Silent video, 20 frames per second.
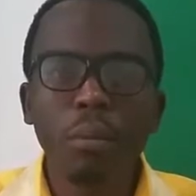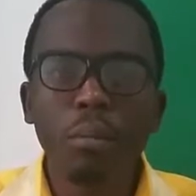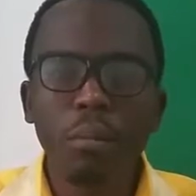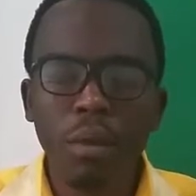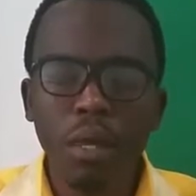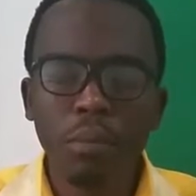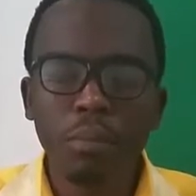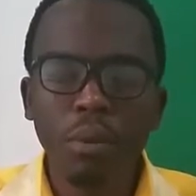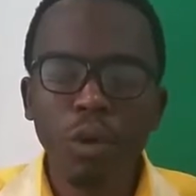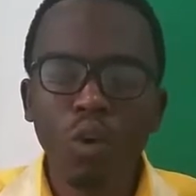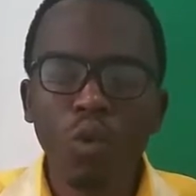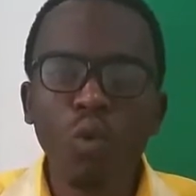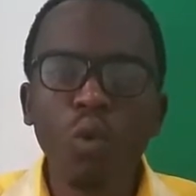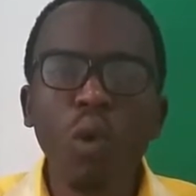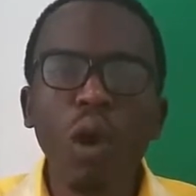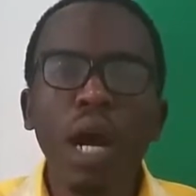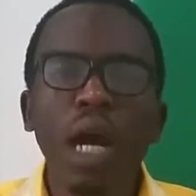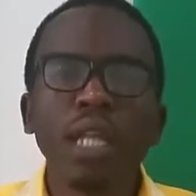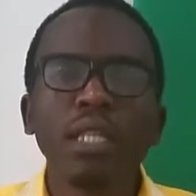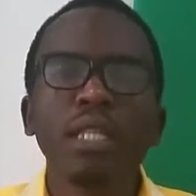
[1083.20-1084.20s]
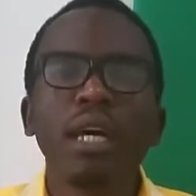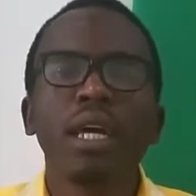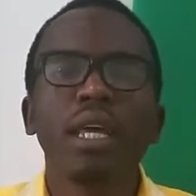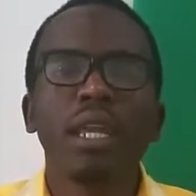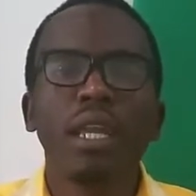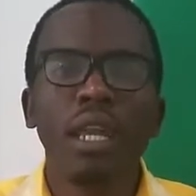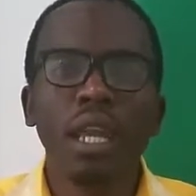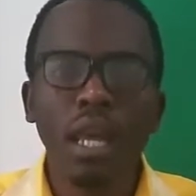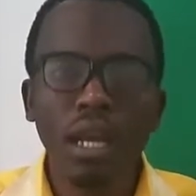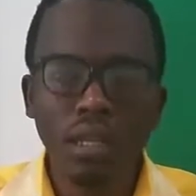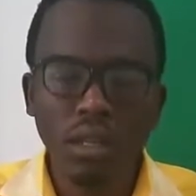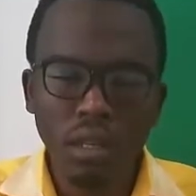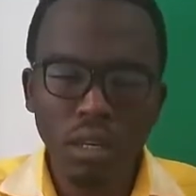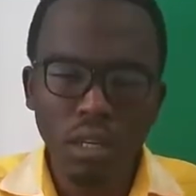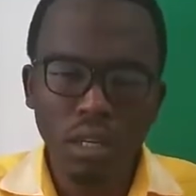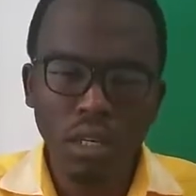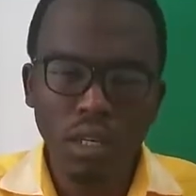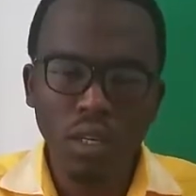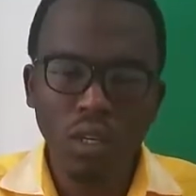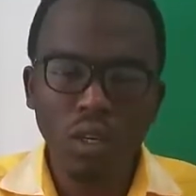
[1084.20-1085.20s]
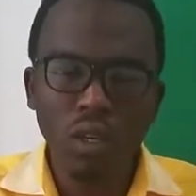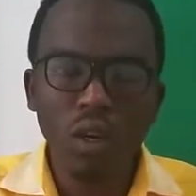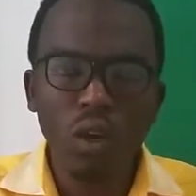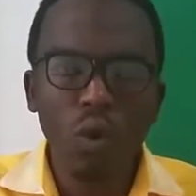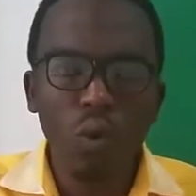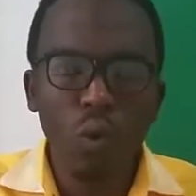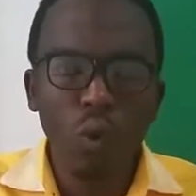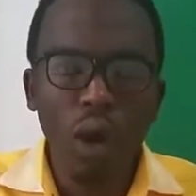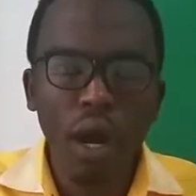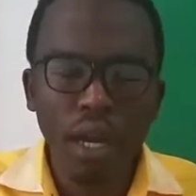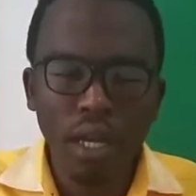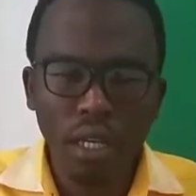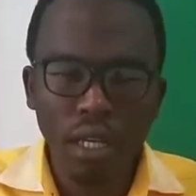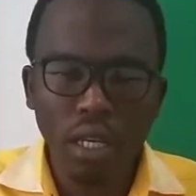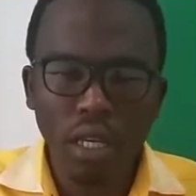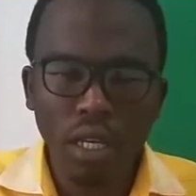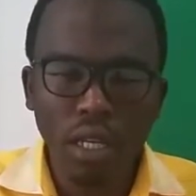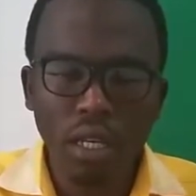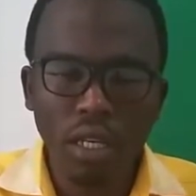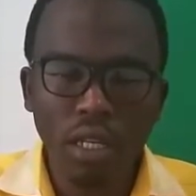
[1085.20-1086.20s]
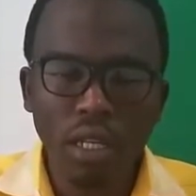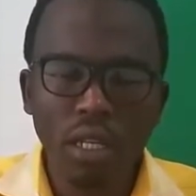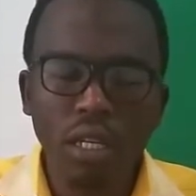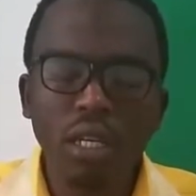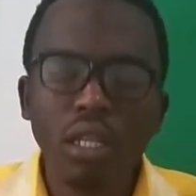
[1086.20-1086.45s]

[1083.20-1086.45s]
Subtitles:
people who are directly working